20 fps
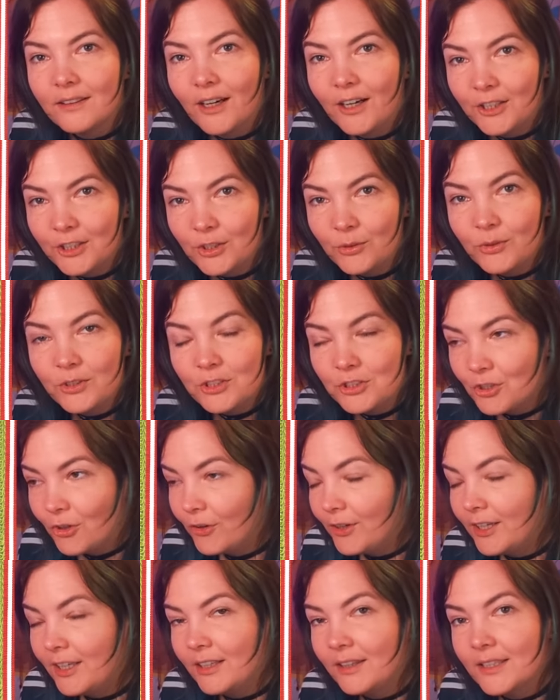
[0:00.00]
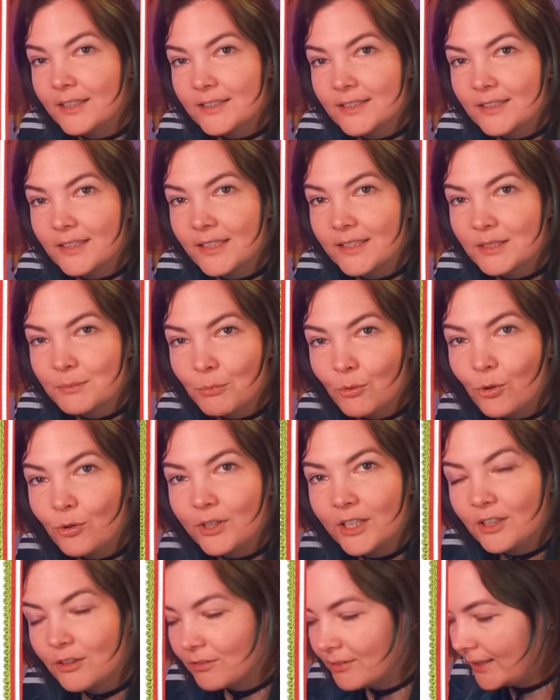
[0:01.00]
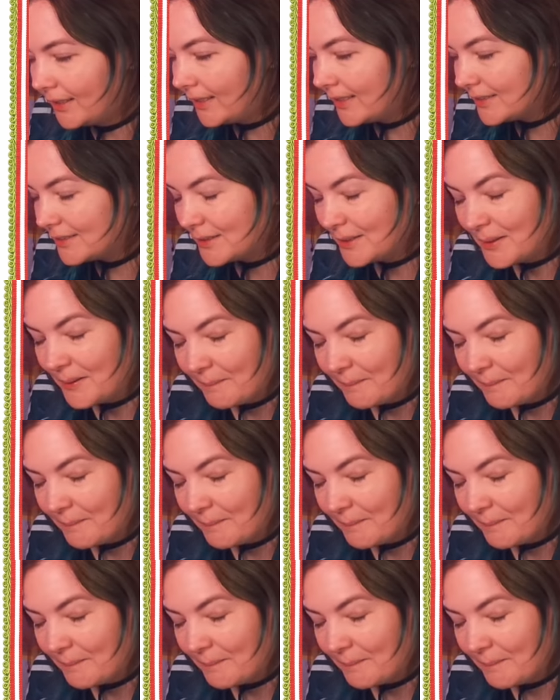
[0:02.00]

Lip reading: Are you enjoying this morning read